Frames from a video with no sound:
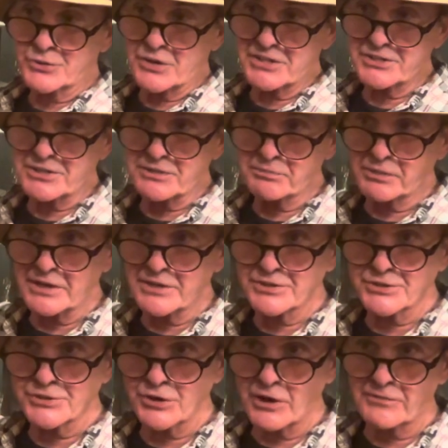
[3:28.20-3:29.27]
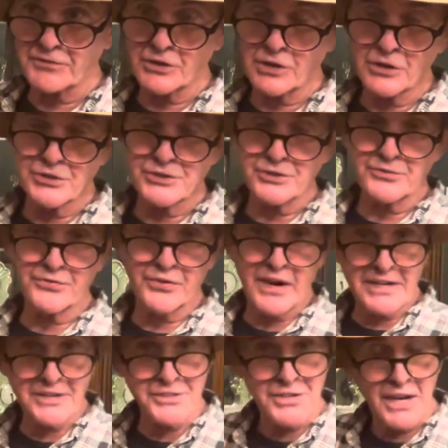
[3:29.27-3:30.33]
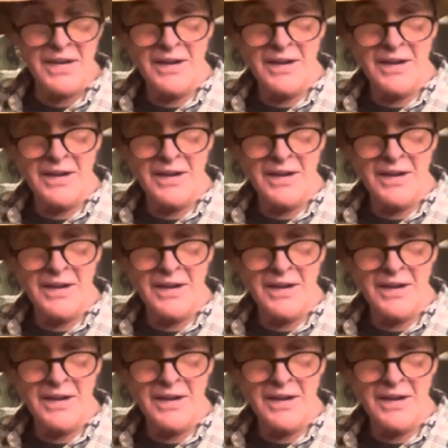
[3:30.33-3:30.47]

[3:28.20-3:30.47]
resting place is off the coast of France,